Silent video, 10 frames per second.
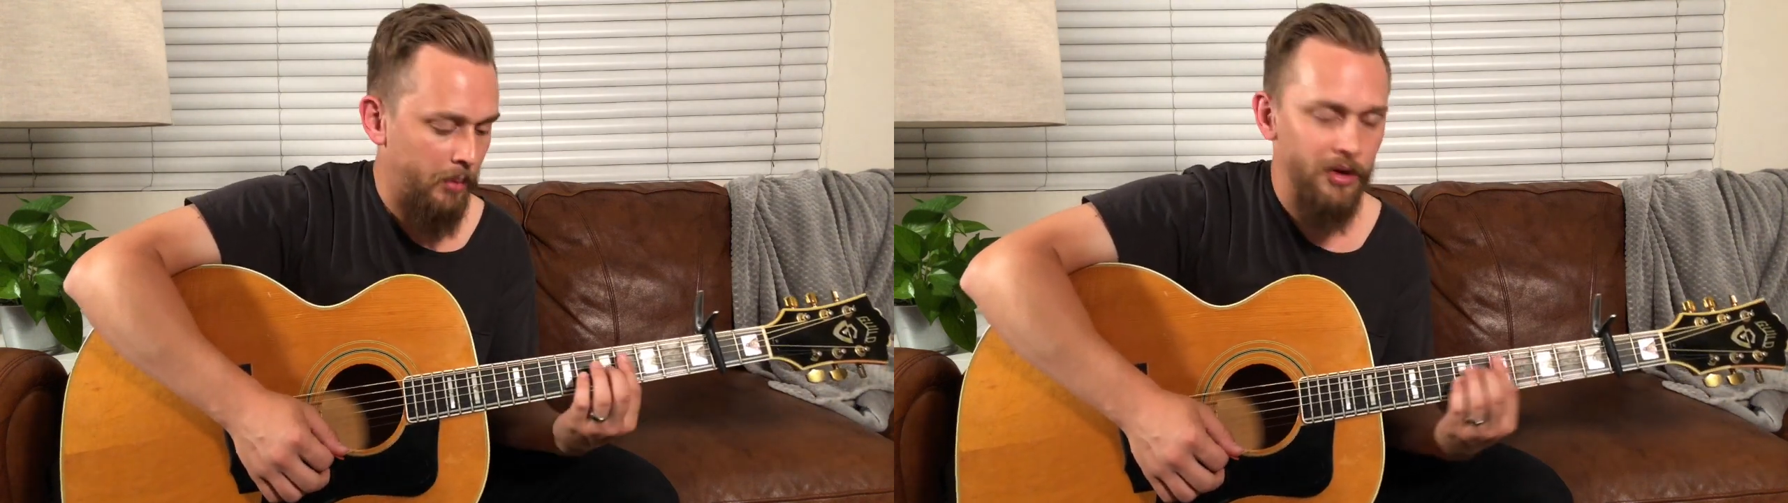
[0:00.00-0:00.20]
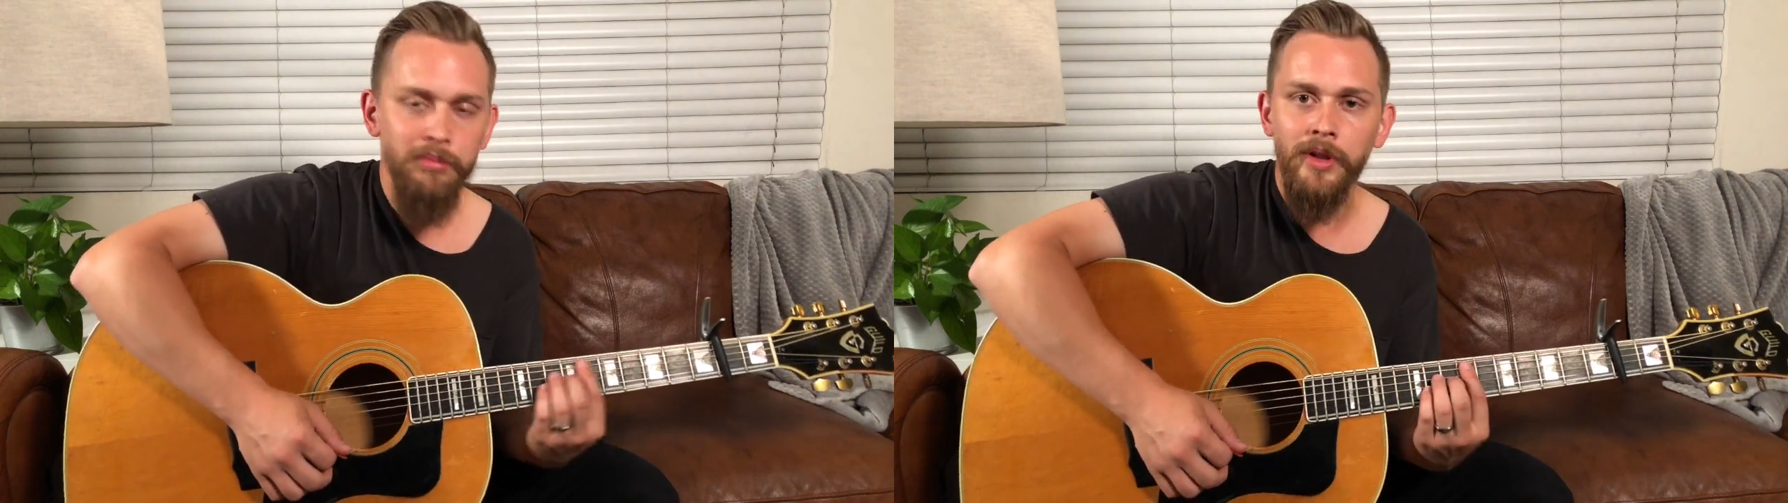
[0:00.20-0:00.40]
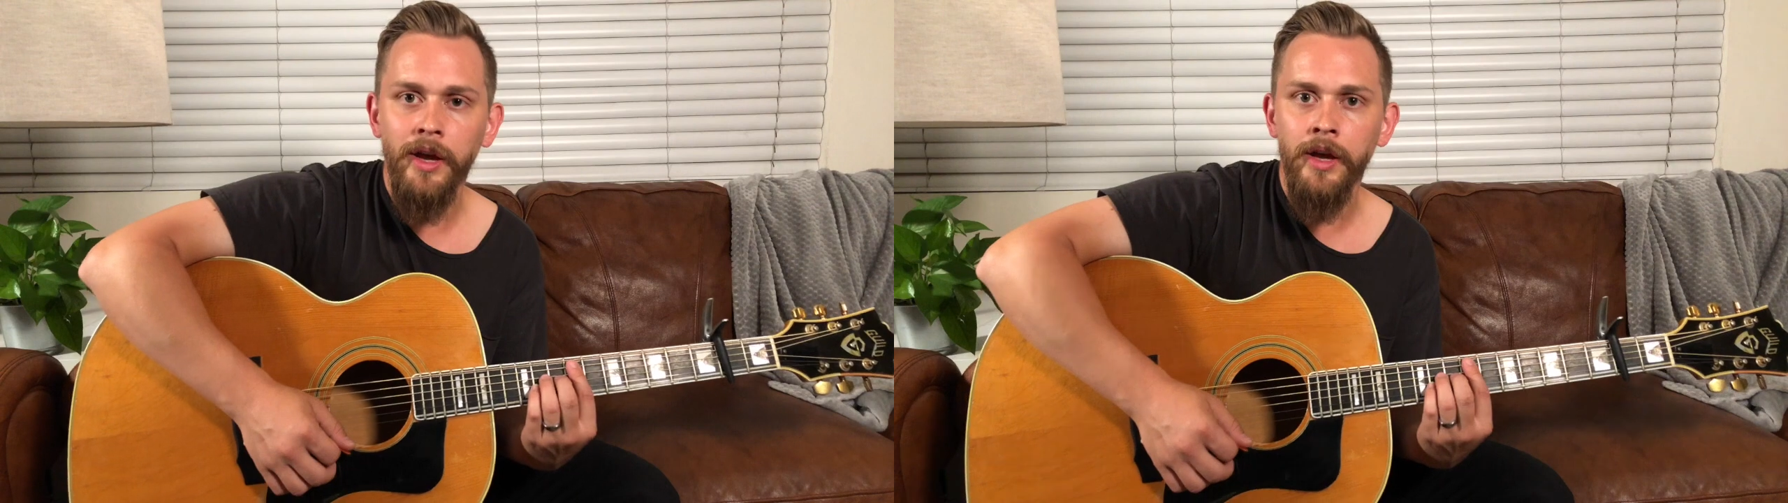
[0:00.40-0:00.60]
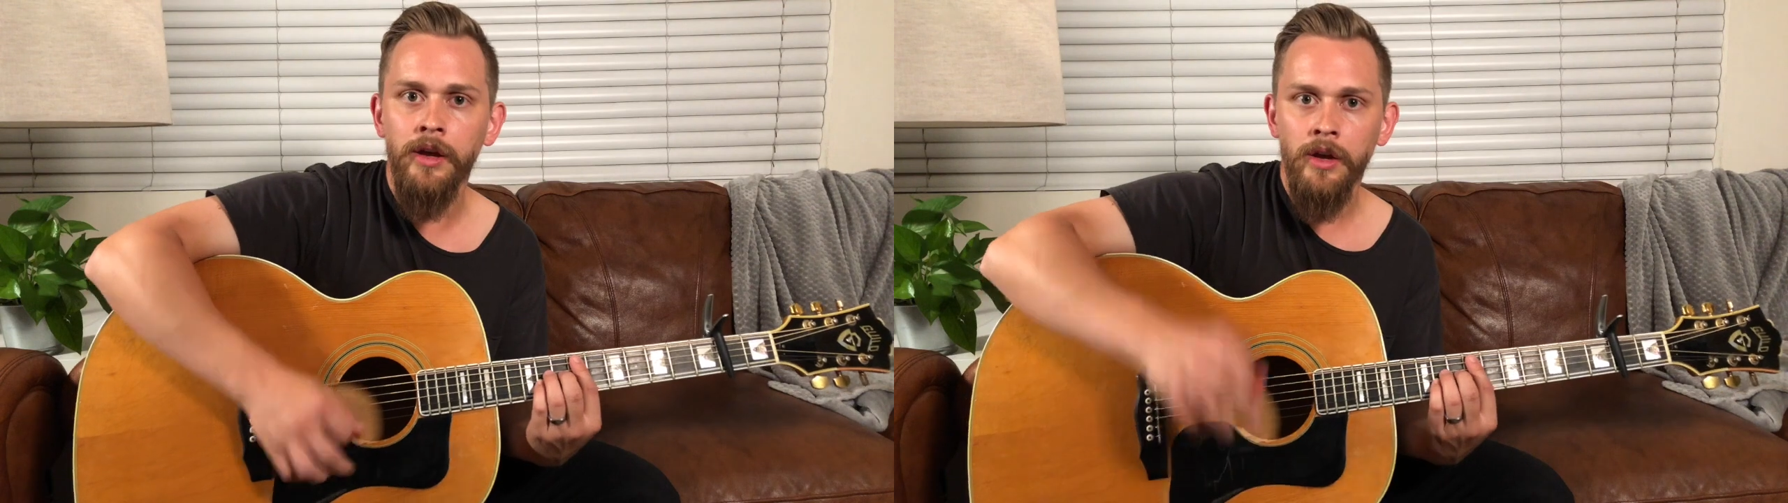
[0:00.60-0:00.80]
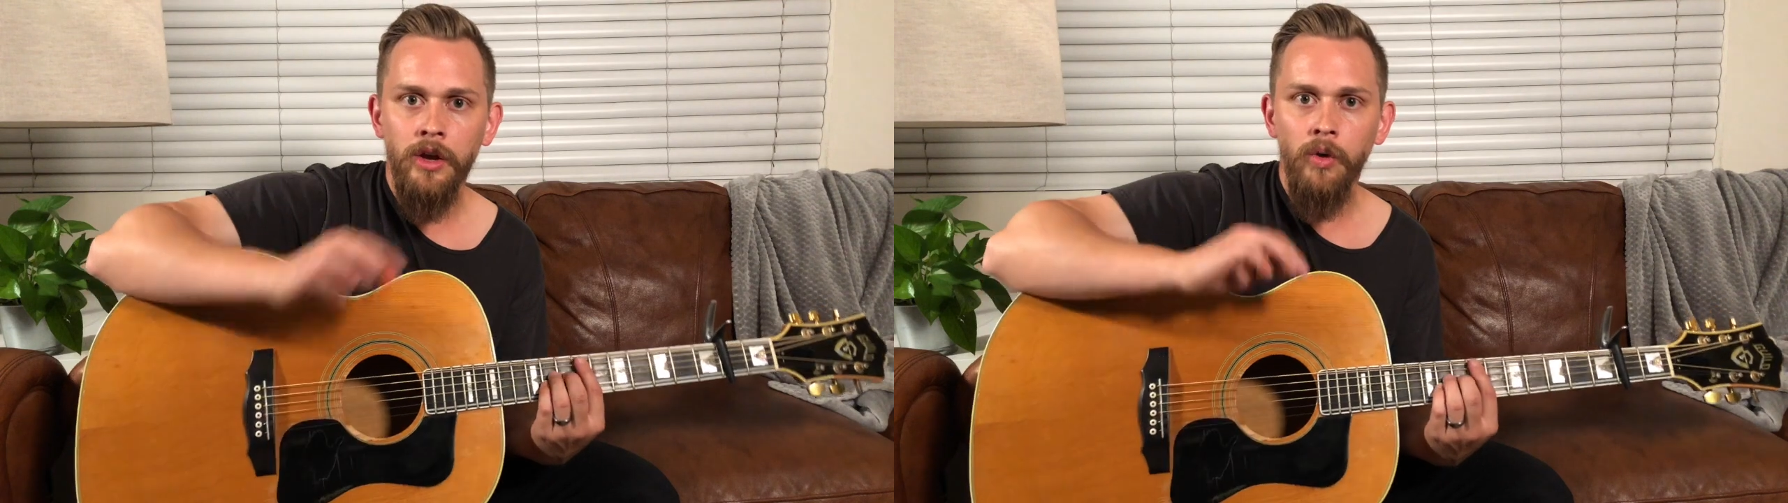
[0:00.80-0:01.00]
I'm going to play
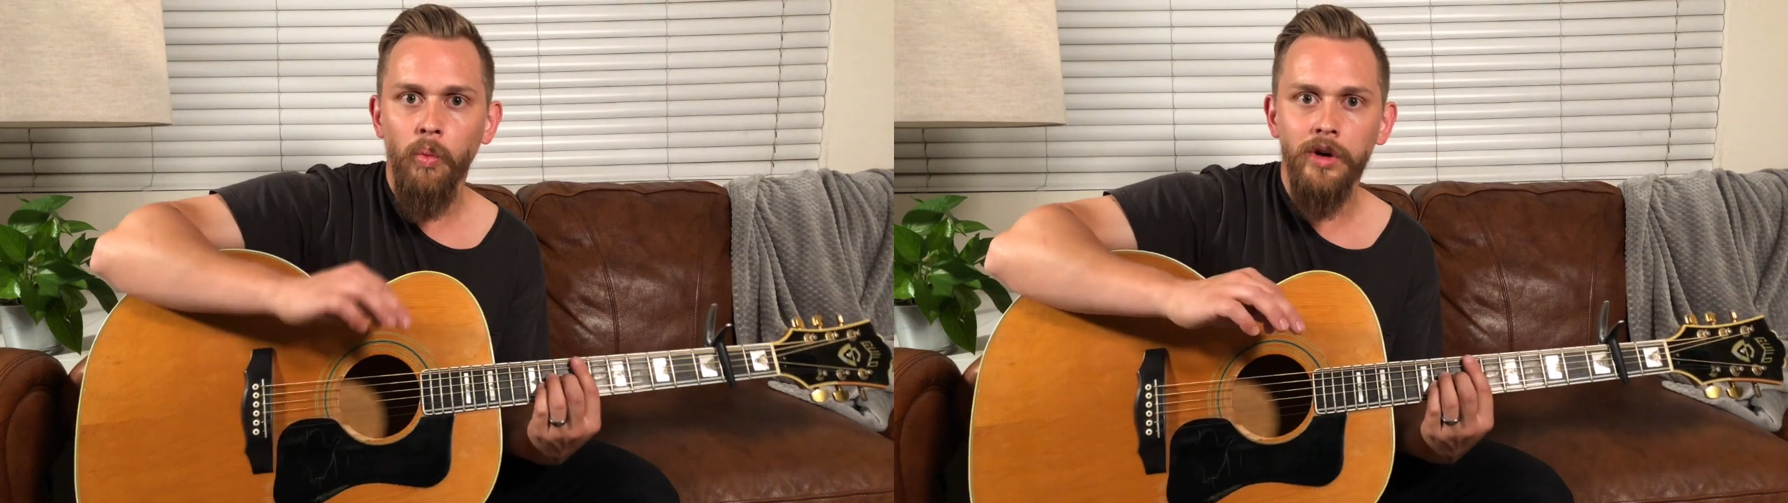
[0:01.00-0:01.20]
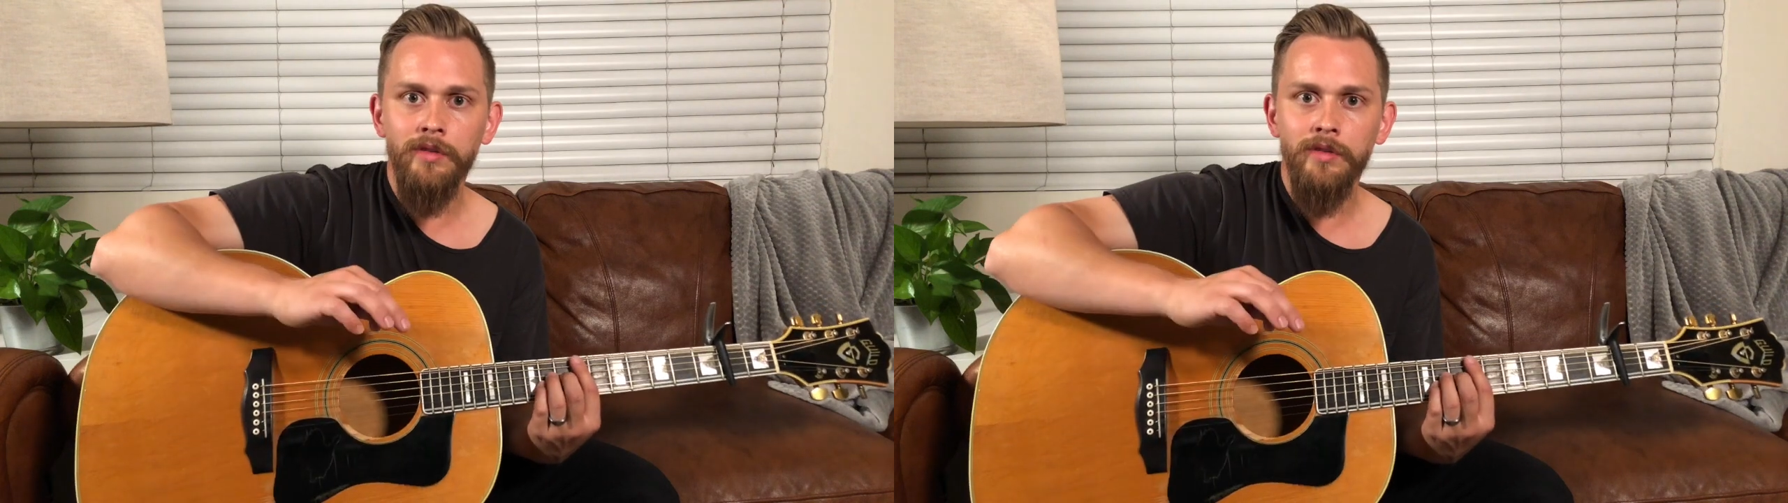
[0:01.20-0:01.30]
one